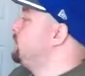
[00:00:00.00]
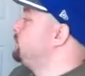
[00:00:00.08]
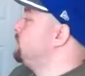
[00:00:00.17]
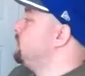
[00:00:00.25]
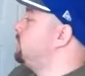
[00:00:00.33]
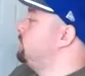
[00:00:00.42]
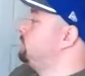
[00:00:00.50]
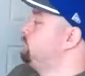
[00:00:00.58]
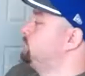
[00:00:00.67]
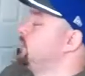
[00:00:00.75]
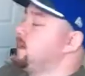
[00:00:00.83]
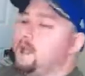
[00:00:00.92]
so
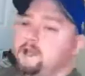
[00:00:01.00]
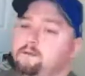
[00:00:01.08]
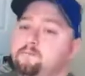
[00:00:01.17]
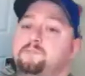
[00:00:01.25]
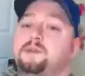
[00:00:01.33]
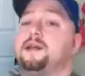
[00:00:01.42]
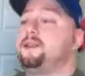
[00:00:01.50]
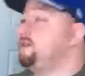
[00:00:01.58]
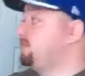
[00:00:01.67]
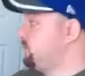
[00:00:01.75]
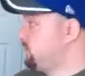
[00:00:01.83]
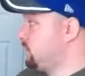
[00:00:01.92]
again, play
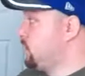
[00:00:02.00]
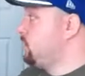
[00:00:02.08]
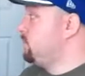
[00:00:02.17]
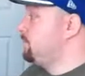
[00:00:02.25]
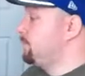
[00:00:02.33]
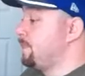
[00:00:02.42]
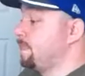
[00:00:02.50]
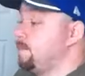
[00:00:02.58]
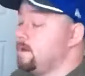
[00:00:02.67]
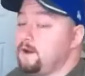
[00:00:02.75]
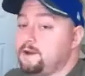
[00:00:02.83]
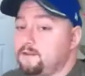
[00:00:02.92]
these slow,
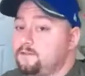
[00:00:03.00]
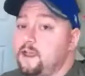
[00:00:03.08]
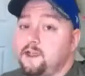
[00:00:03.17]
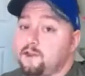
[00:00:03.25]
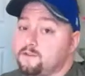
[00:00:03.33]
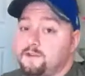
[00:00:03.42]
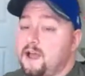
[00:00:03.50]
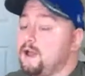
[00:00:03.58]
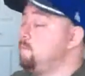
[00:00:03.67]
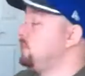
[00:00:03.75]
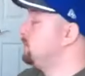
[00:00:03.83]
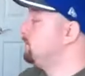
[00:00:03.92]
right, and take your
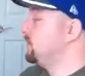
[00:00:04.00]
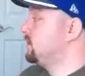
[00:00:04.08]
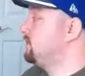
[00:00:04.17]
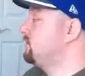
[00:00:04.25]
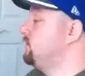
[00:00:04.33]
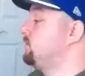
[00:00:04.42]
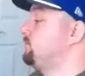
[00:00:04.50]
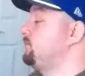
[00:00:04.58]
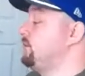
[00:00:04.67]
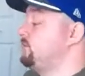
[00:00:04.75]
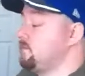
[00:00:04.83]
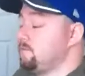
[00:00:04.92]
time with them, because
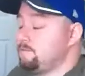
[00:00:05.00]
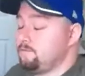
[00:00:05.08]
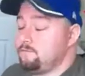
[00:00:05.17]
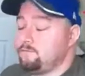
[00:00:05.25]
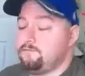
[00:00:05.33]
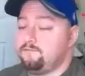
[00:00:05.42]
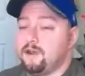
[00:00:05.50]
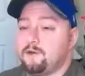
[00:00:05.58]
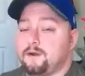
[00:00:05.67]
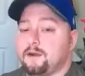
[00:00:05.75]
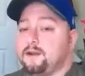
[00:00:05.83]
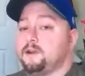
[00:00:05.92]
these are
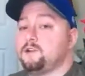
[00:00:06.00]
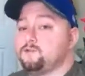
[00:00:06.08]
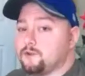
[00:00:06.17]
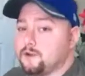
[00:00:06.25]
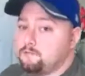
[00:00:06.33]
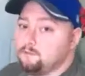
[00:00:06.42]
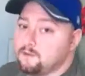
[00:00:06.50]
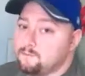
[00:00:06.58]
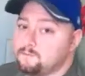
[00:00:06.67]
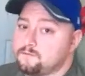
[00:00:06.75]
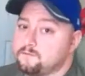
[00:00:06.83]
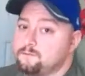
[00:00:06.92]
very intricate
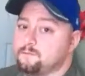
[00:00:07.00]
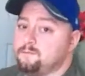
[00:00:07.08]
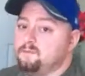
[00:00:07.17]
rhythms.